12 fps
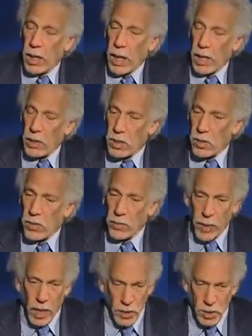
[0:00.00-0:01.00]
and so that
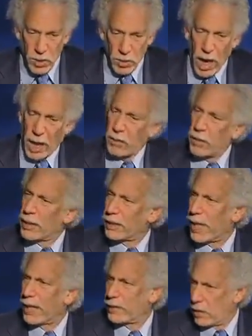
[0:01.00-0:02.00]
patients are not
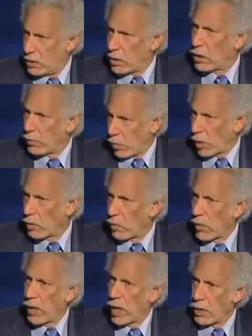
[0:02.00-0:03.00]
neglected to the point
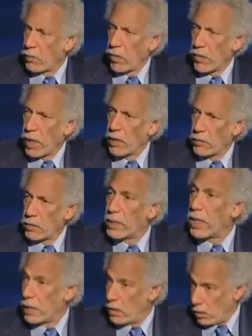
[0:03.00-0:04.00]
where they
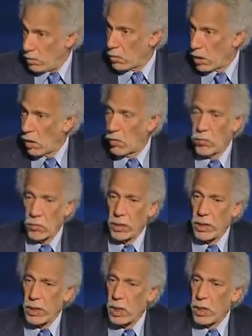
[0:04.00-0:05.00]
need,
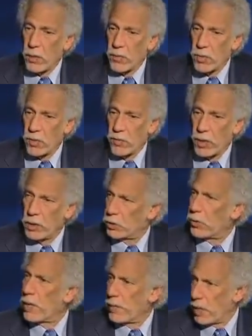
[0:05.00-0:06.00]
really sort of extreme